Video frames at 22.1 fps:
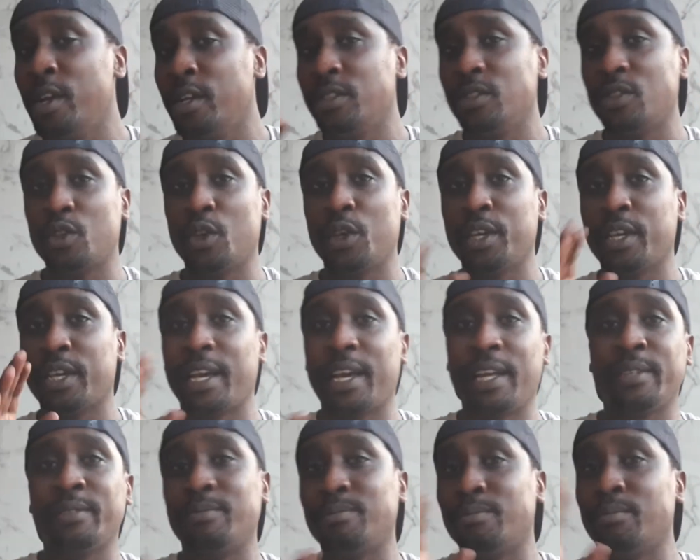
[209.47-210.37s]
so he
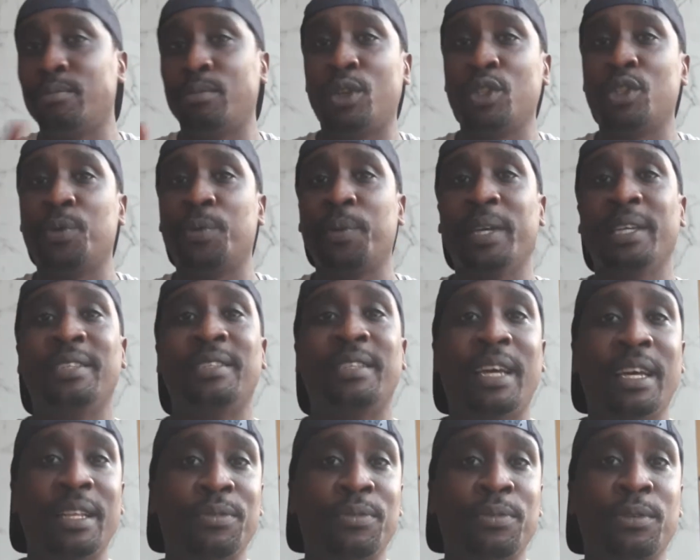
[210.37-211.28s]
can moderate
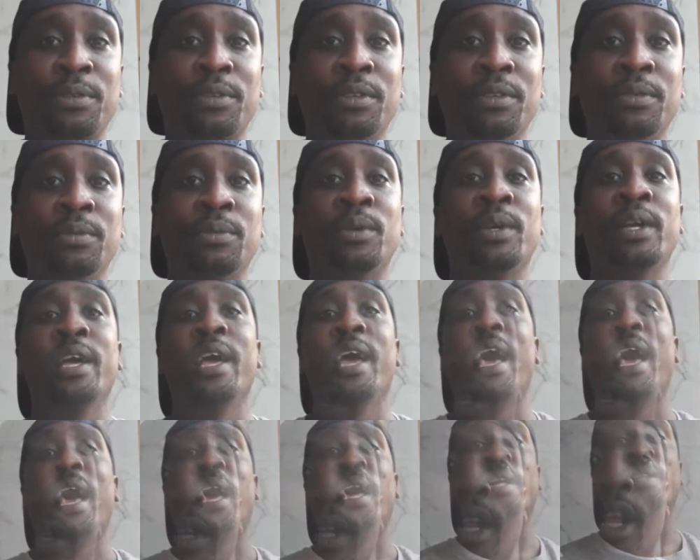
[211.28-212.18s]
that for you.
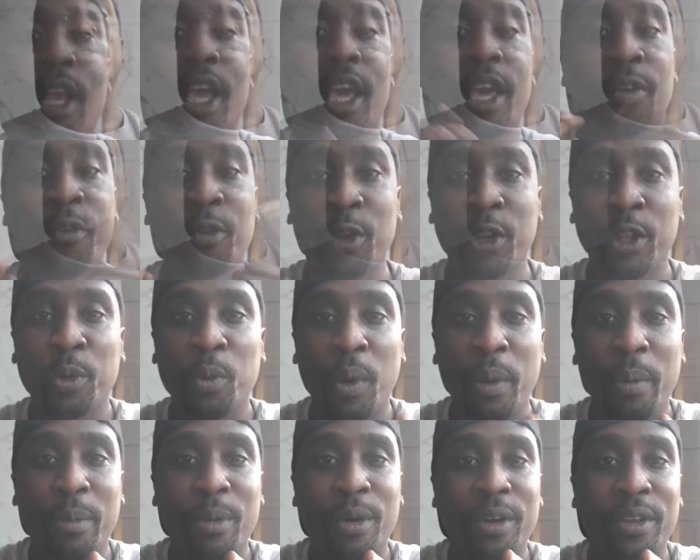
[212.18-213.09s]
If you need
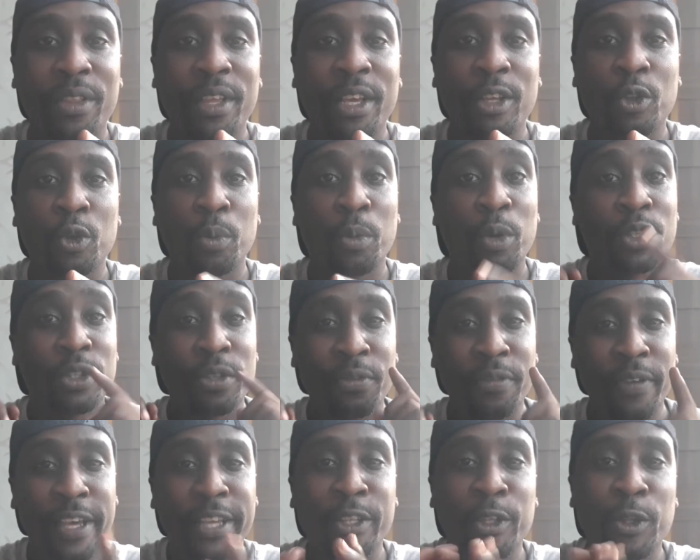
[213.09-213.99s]
one more thing to
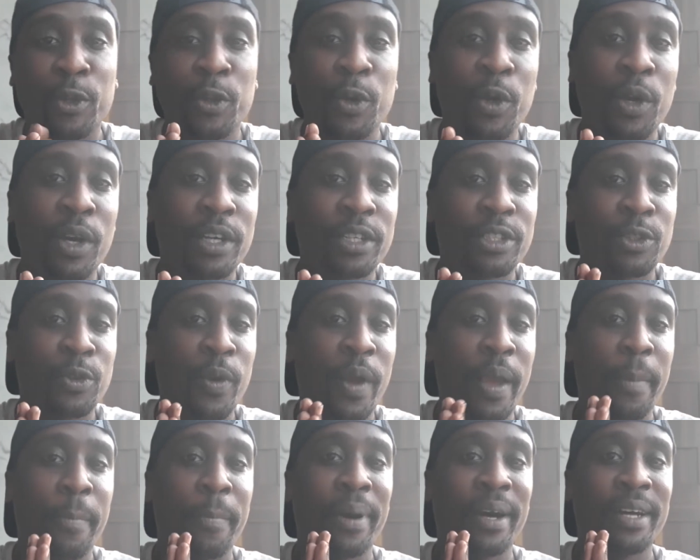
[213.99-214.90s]
motivate you to go and
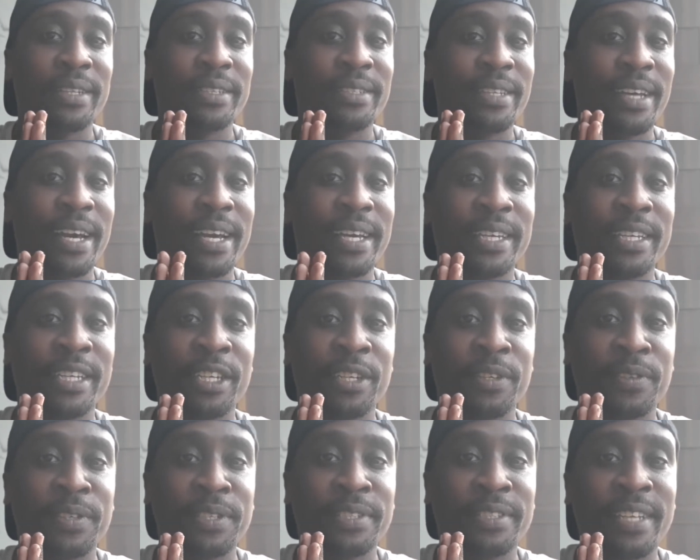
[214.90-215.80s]
try pad thai
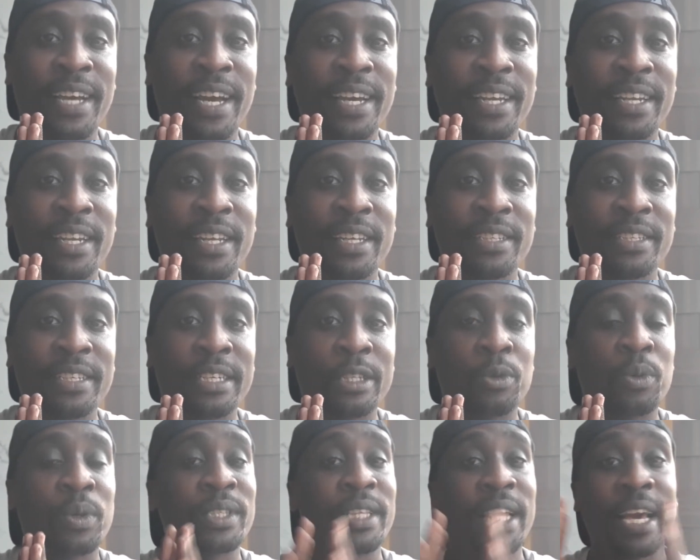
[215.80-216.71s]
here in Thailand,
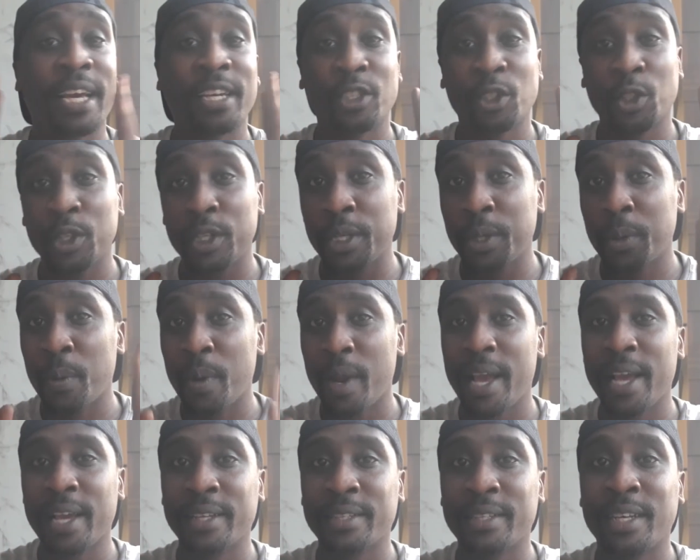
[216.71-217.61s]
it was actually
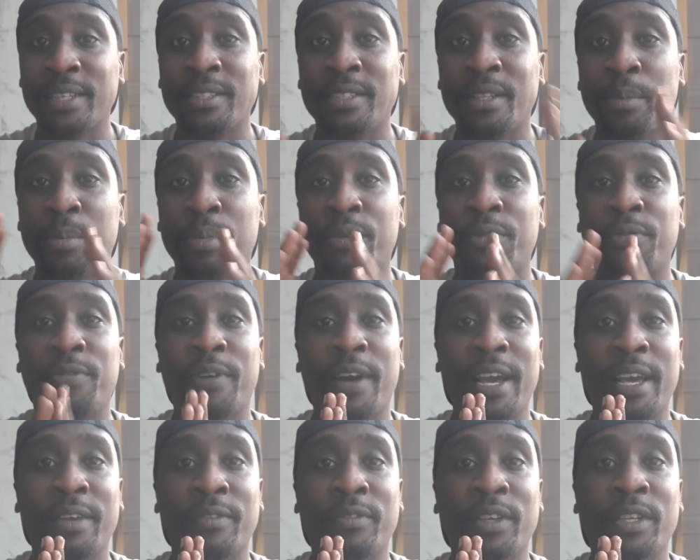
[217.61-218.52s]
ranked as number
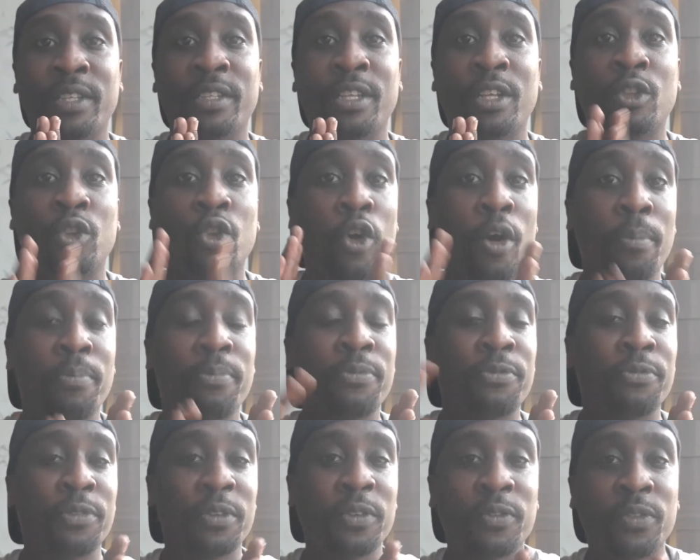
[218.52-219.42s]
5 in the top
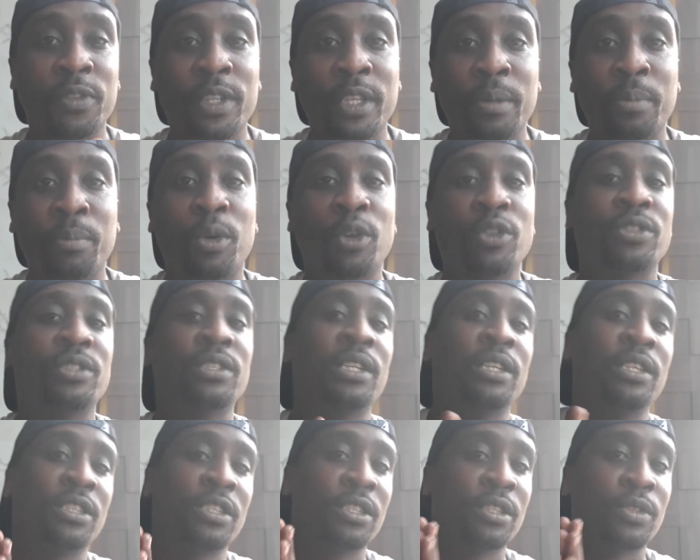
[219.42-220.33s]
50 most
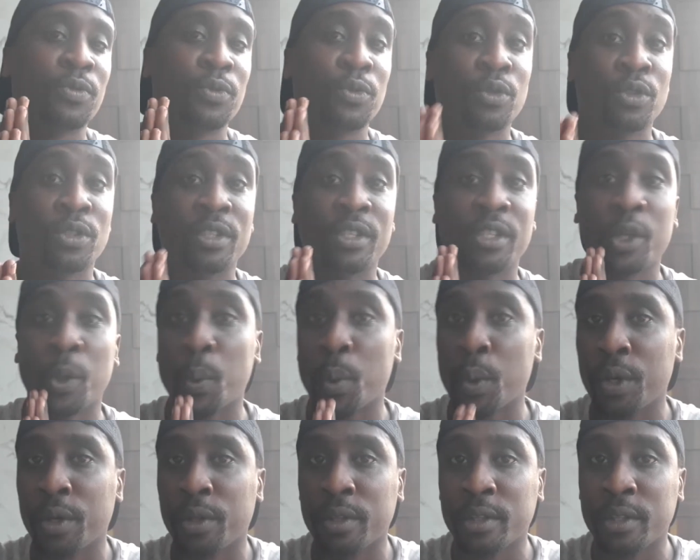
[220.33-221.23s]
delicious foods in the
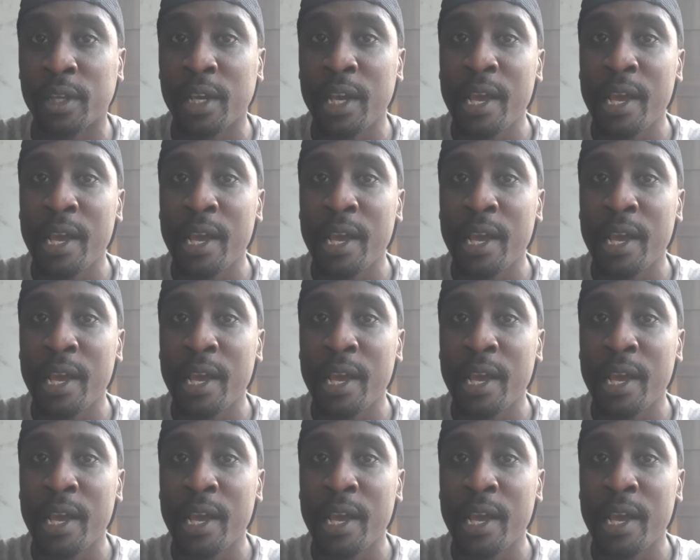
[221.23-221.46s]
world